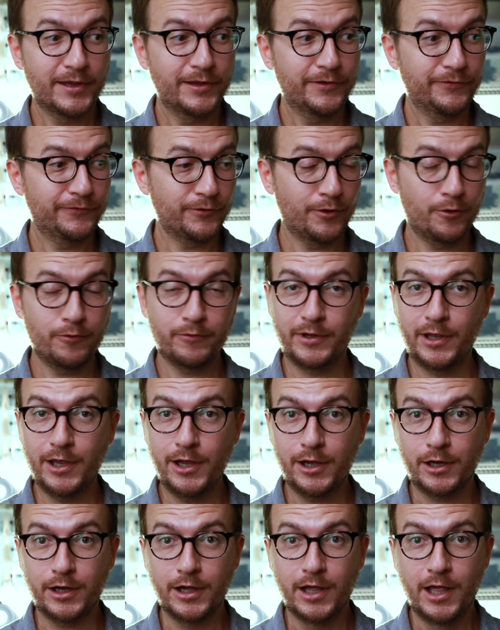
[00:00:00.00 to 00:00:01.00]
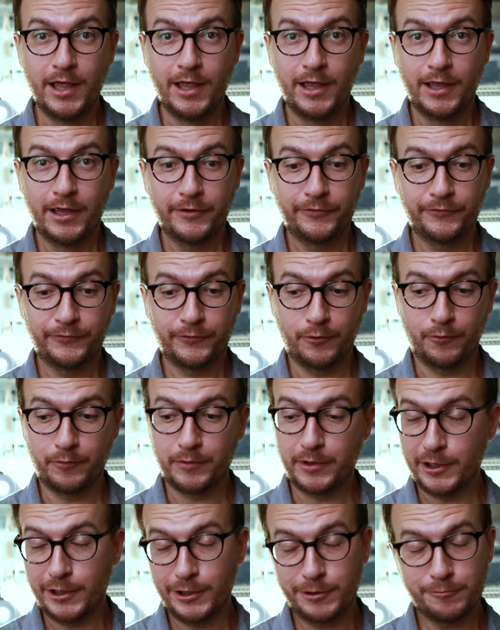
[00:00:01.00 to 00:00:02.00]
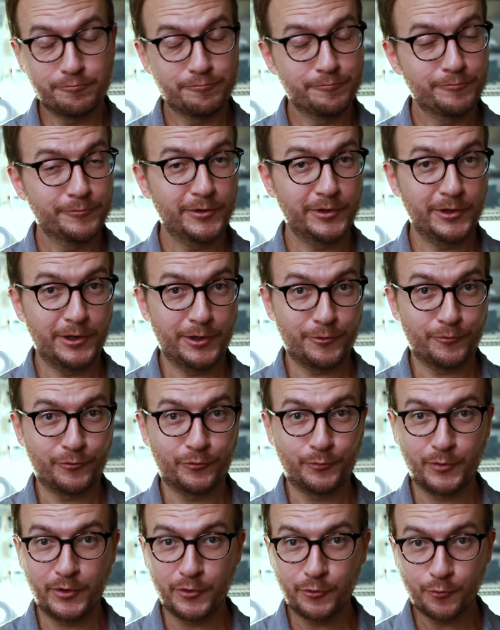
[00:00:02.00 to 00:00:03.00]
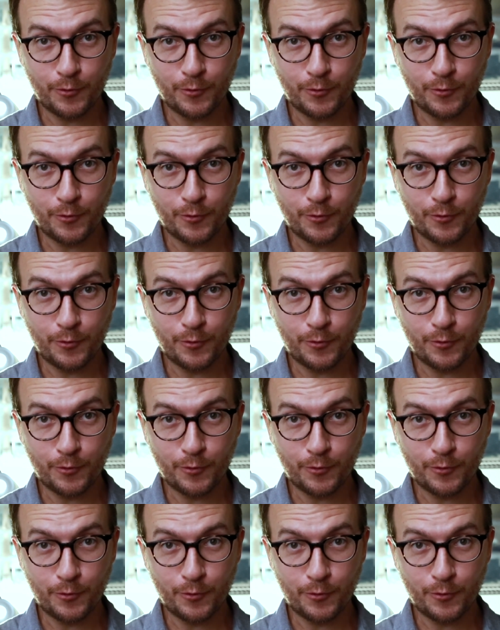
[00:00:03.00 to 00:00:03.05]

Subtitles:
So again, you know, spread